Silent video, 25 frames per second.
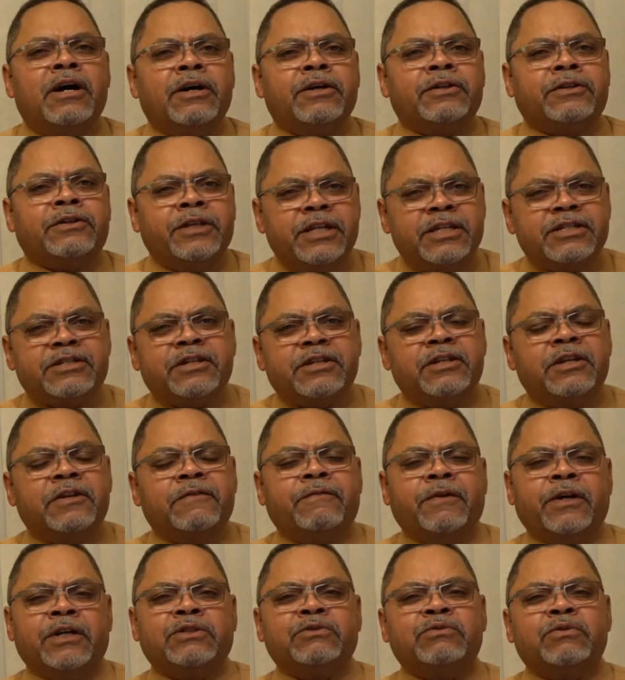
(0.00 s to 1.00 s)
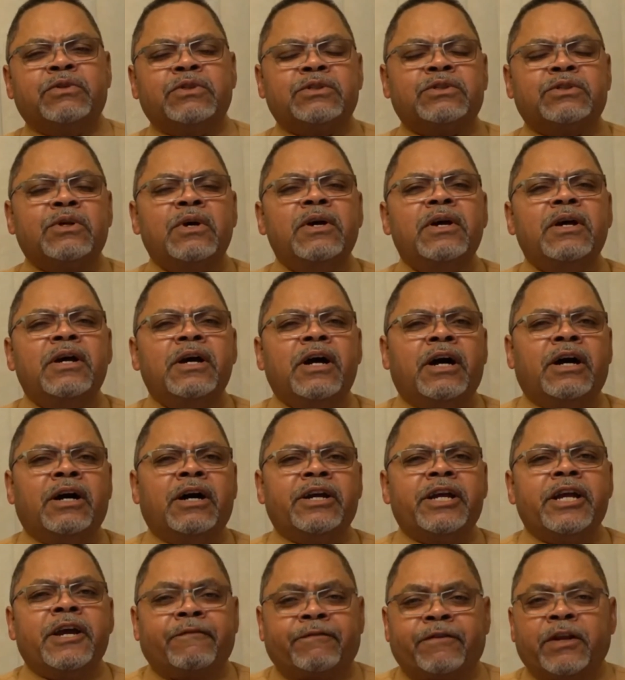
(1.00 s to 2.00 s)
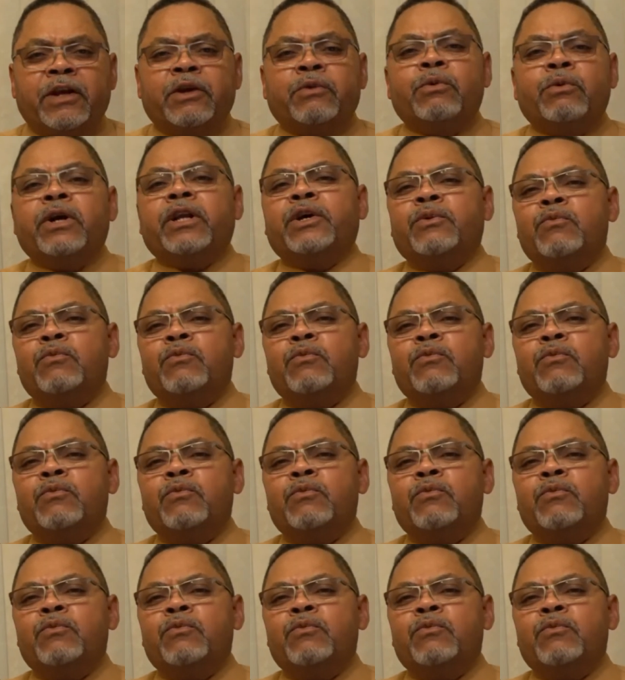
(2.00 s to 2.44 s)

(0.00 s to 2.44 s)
these individuals, if they really